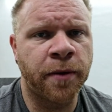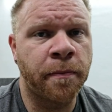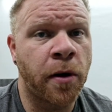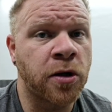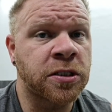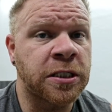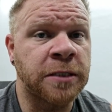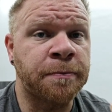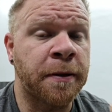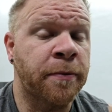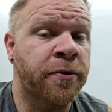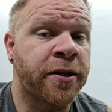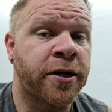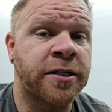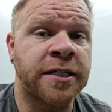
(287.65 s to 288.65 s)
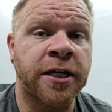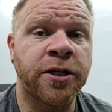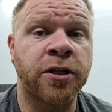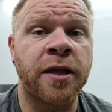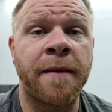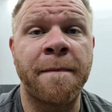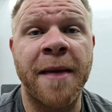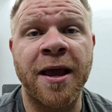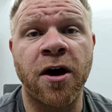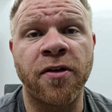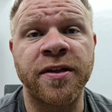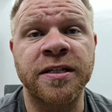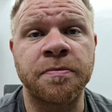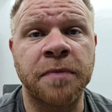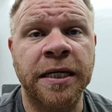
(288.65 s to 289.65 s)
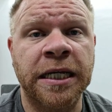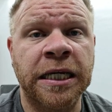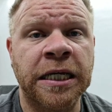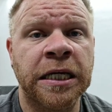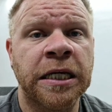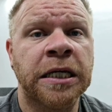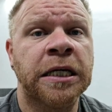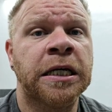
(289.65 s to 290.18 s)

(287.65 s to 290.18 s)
Most of these people that are telling you they make all this money,